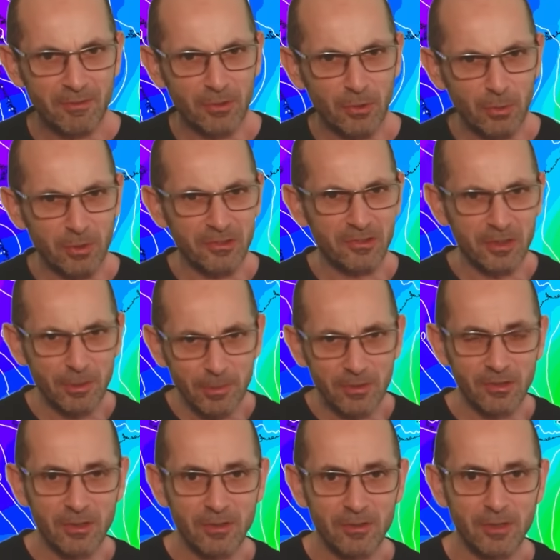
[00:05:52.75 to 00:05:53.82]
There's always some
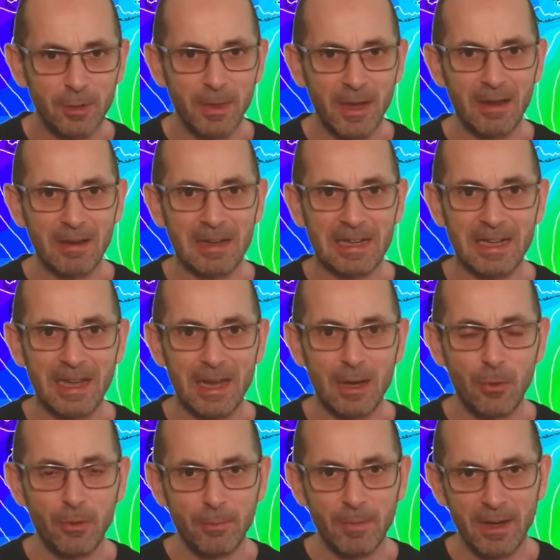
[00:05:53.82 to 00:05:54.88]
uncertainty about
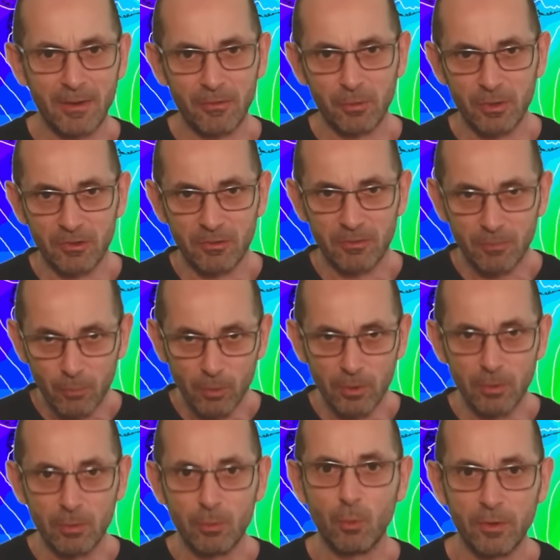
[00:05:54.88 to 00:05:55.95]
cloud amounts, which
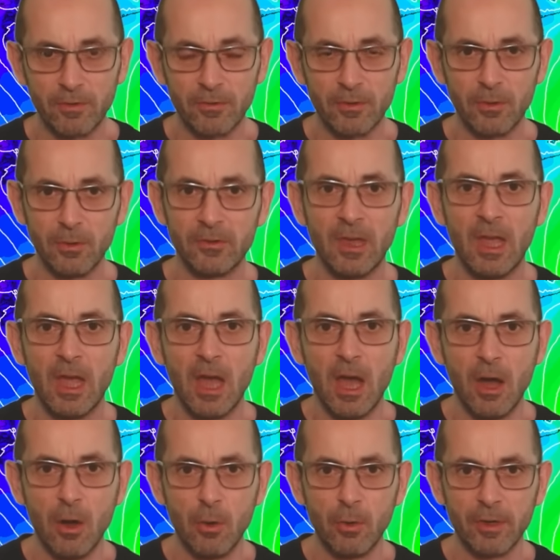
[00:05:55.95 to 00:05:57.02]
would of course
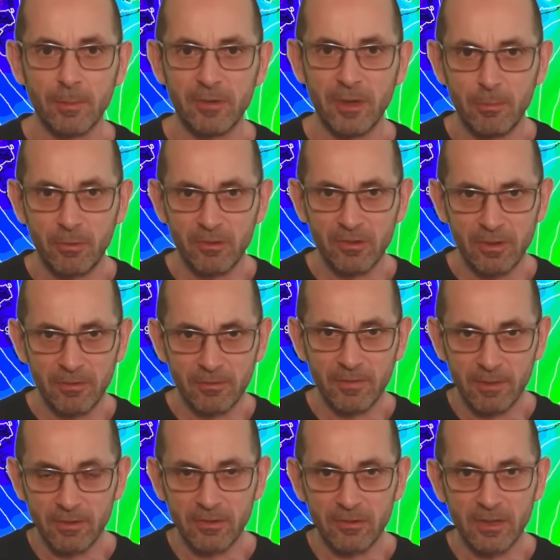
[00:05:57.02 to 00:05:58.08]
hold up temperatures
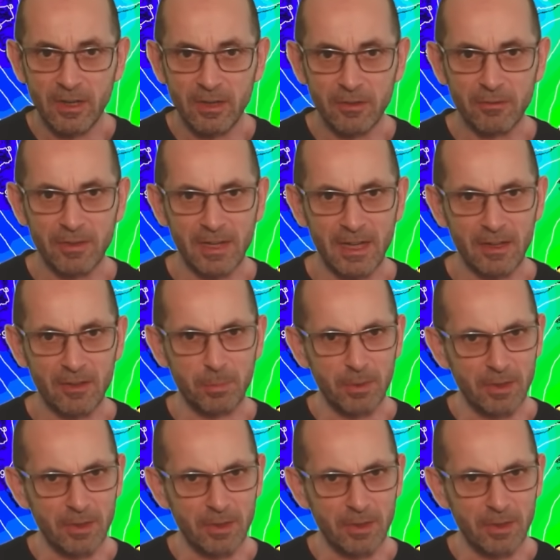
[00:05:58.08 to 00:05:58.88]
if it stays overcast.